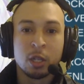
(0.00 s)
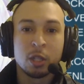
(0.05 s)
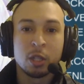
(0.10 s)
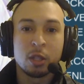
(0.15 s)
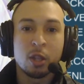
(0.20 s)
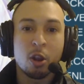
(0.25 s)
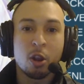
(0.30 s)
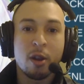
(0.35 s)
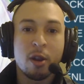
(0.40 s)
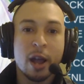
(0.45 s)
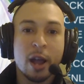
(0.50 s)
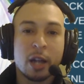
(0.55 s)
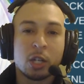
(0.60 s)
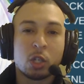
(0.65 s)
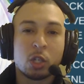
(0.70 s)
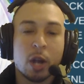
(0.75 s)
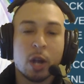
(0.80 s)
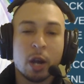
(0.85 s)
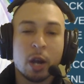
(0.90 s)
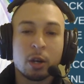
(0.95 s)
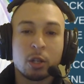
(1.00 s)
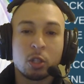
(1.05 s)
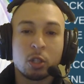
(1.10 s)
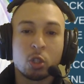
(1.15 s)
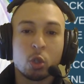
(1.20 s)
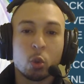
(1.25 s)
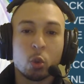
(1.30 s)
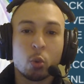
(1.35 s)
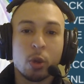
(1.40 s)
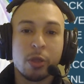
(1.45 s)
they're not drowning
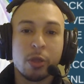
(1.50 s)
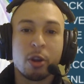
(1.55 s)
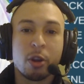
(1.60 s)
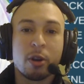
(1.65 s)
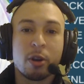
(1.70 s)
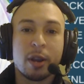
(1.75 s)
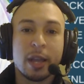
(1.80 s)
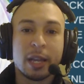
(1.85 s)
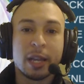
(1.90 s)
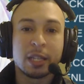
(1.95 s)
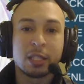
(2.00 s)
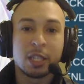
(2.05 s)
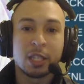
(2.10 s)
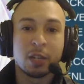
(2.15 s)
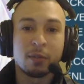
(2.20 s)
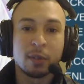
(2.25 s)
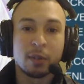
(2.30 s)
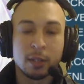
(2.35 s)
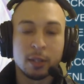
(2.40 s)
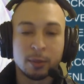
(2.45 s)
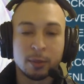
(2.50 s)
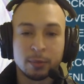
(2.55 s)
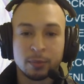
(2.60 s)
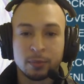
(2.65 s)
you with their negativity.